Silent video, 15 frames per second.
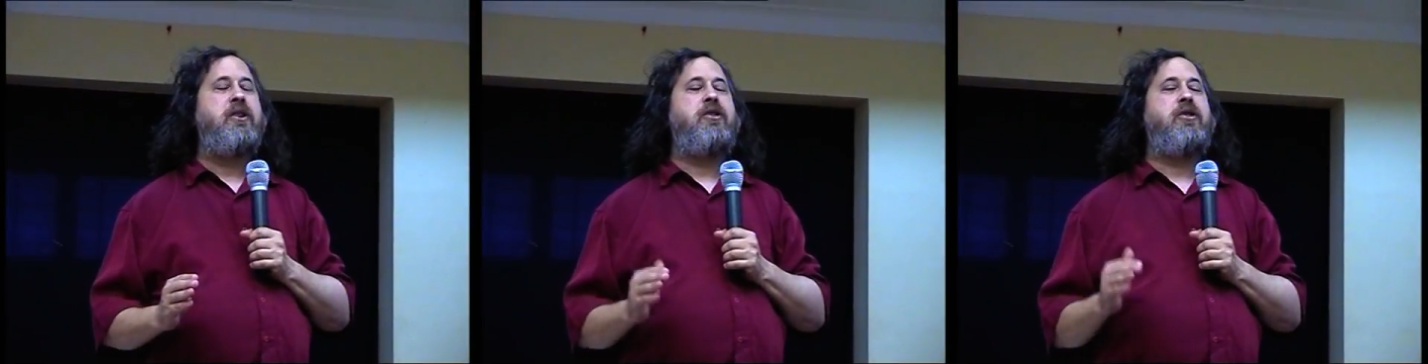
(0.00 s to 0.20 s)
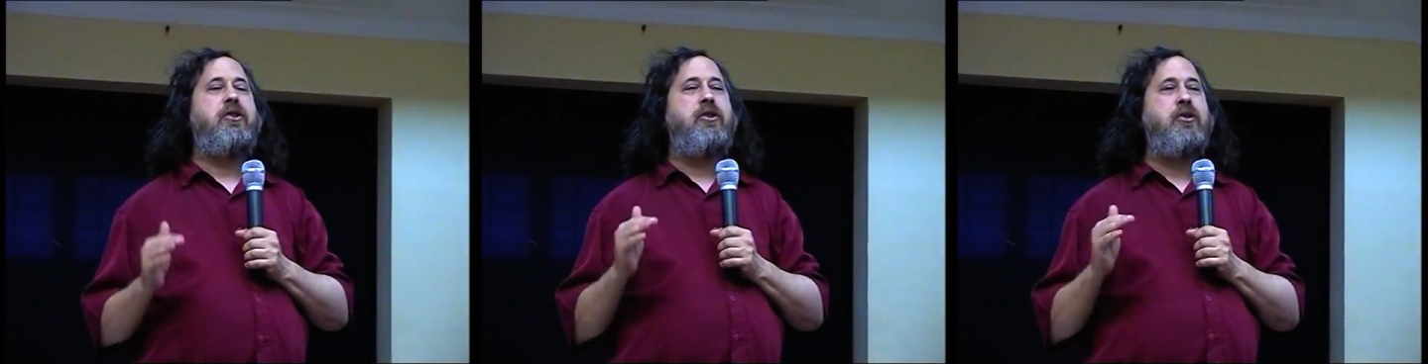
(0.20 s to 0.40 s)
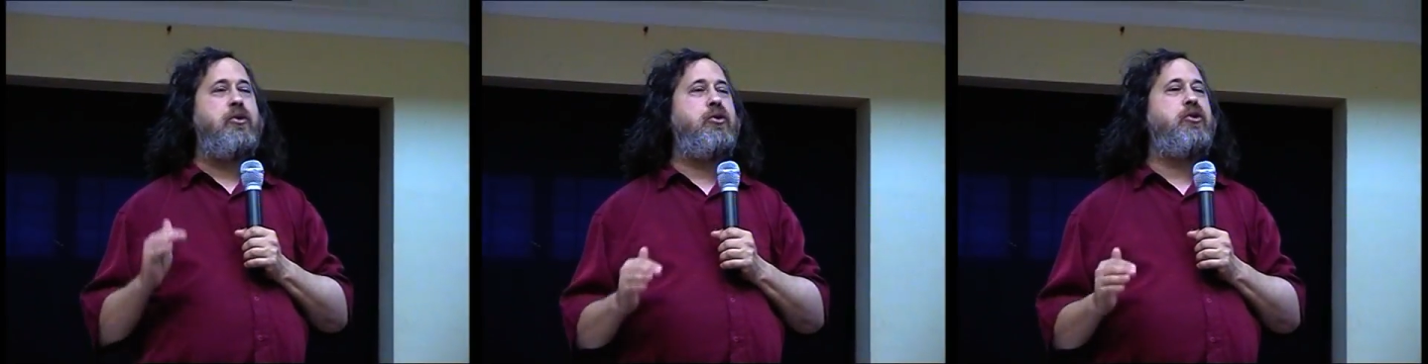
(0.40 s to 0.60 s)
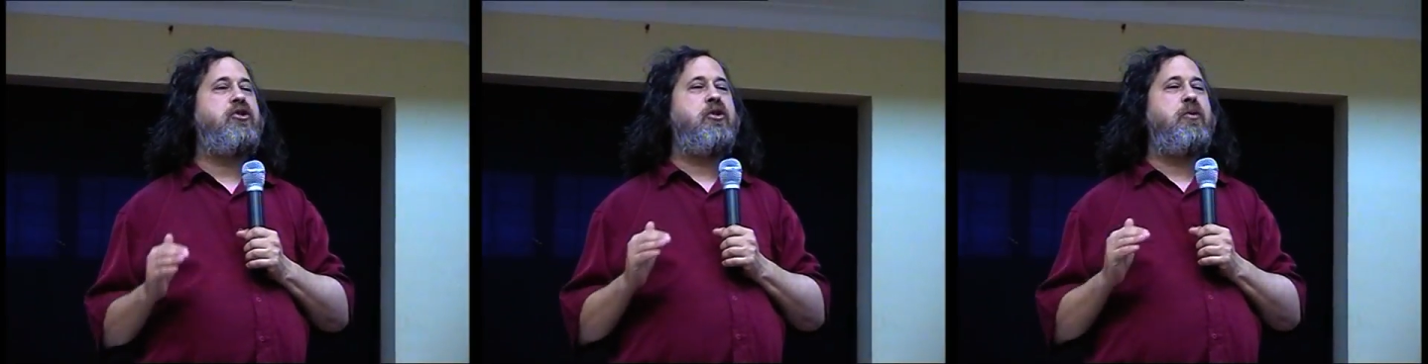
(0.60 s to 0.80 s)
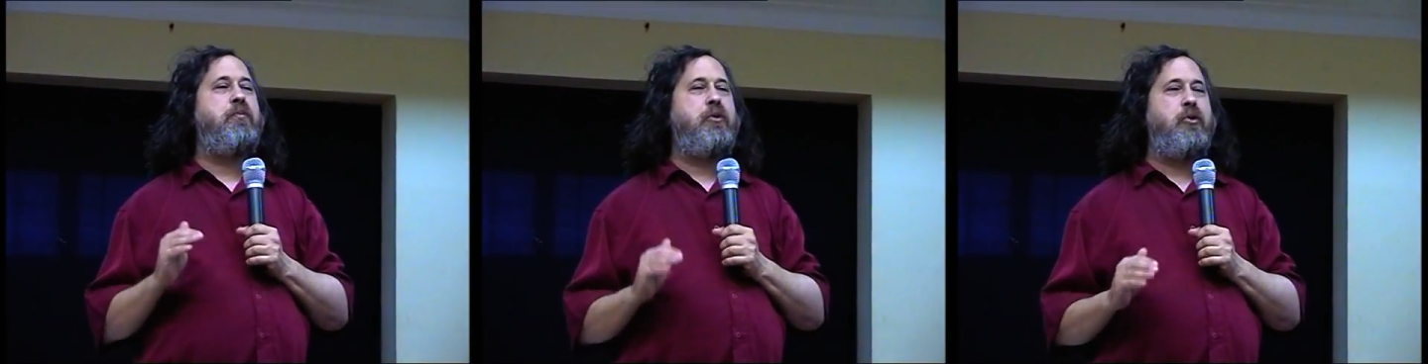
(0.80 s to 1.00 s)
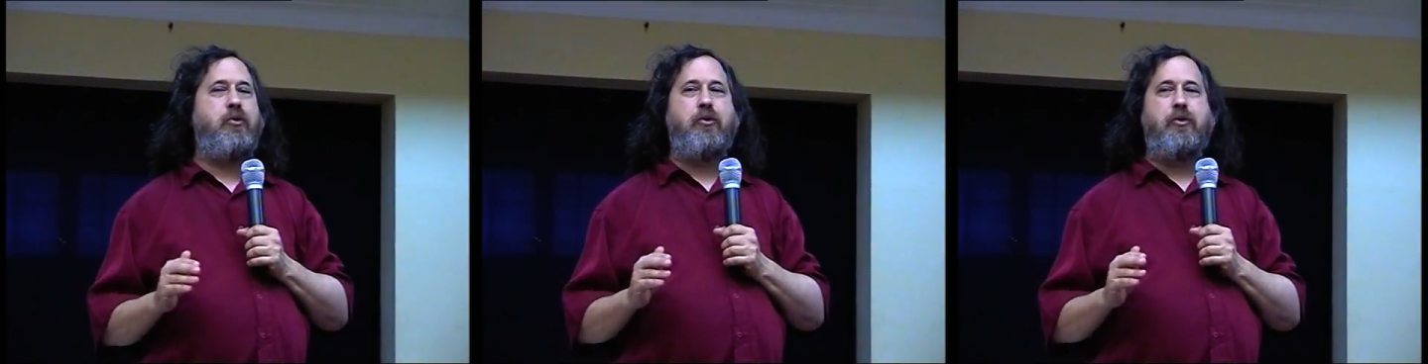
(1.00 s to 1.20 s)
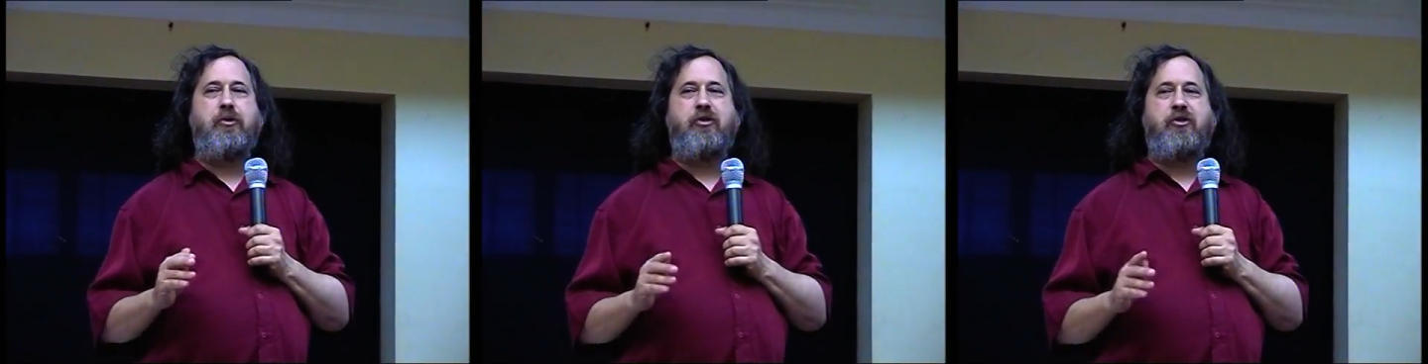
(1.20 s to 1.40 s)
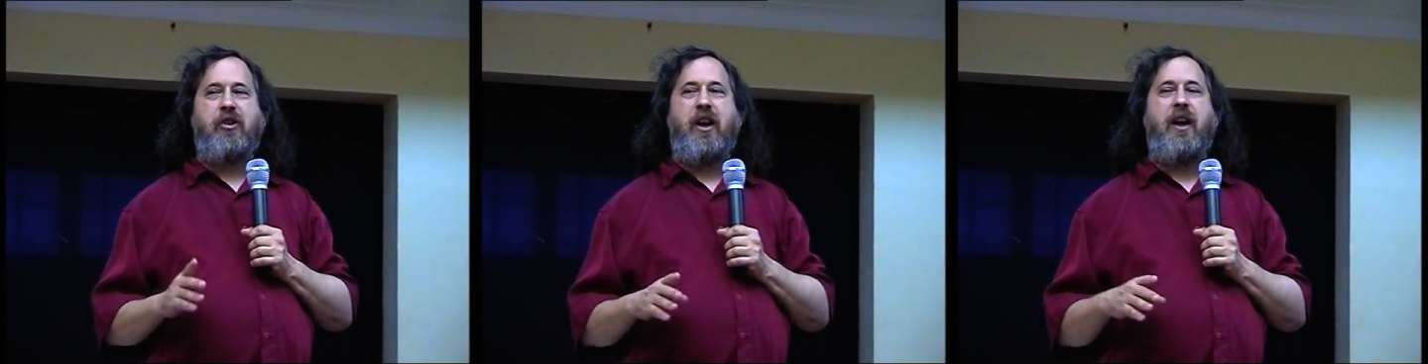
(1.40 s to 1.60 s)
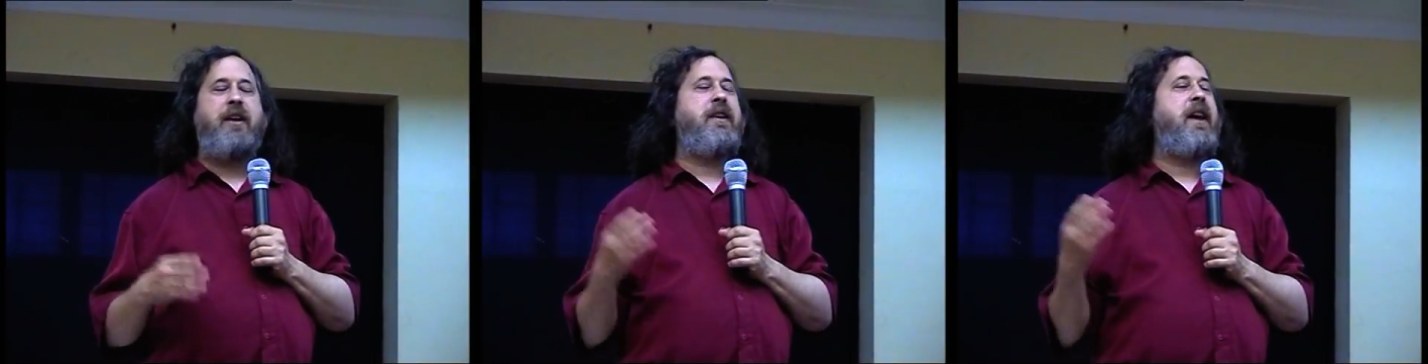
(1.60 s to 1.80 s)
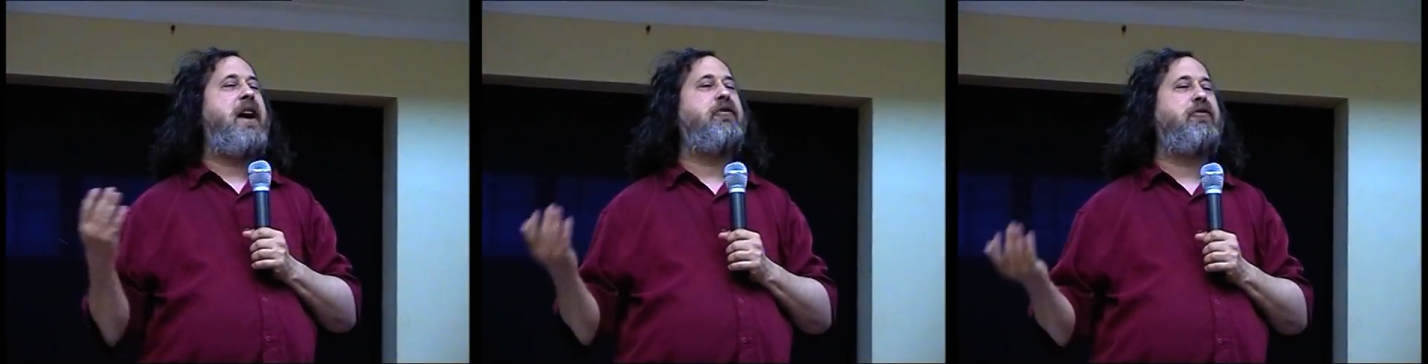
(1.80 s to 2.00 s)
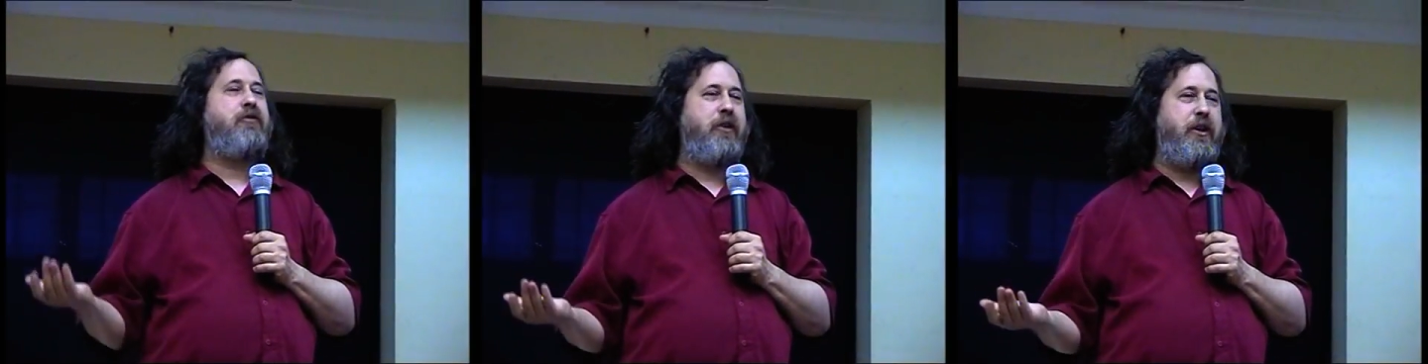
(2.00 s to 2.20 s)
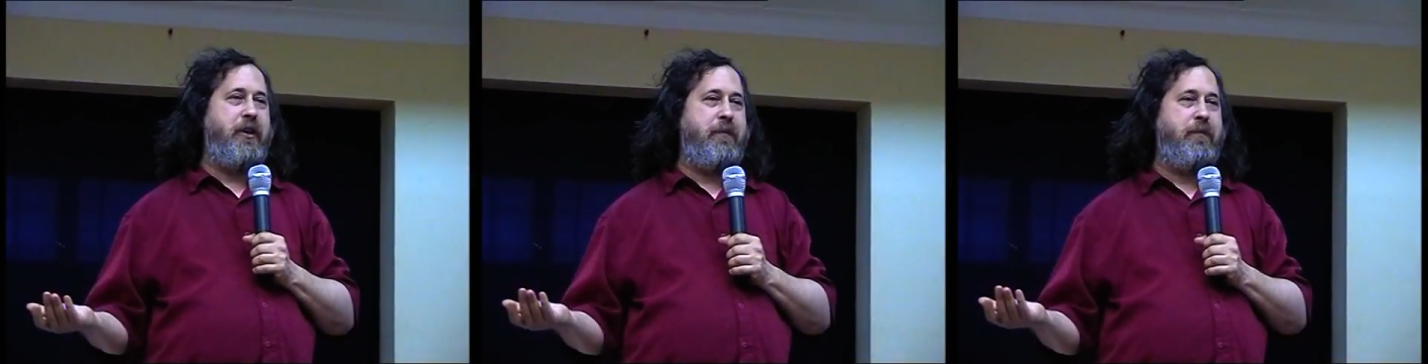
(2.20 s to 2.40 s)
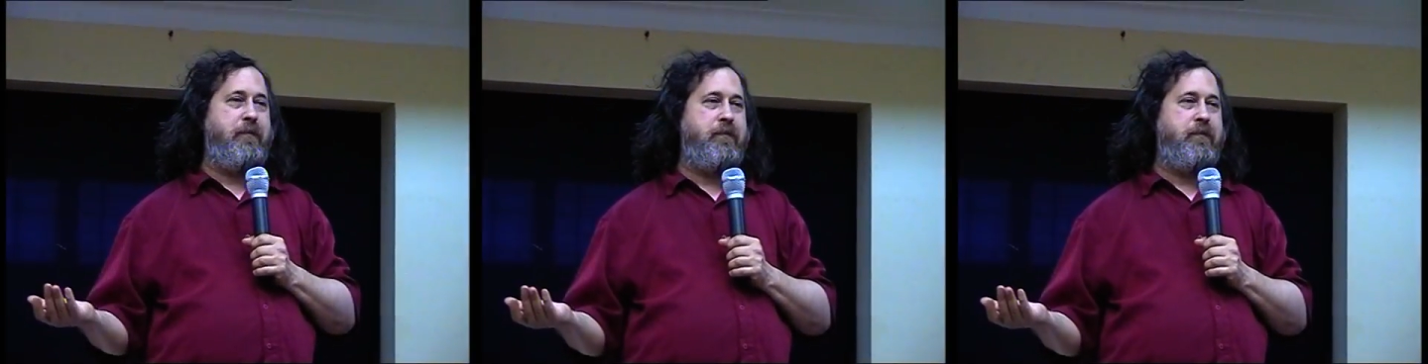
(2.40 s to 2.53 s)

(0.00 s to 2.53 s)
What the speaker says: to use computers and have freedom.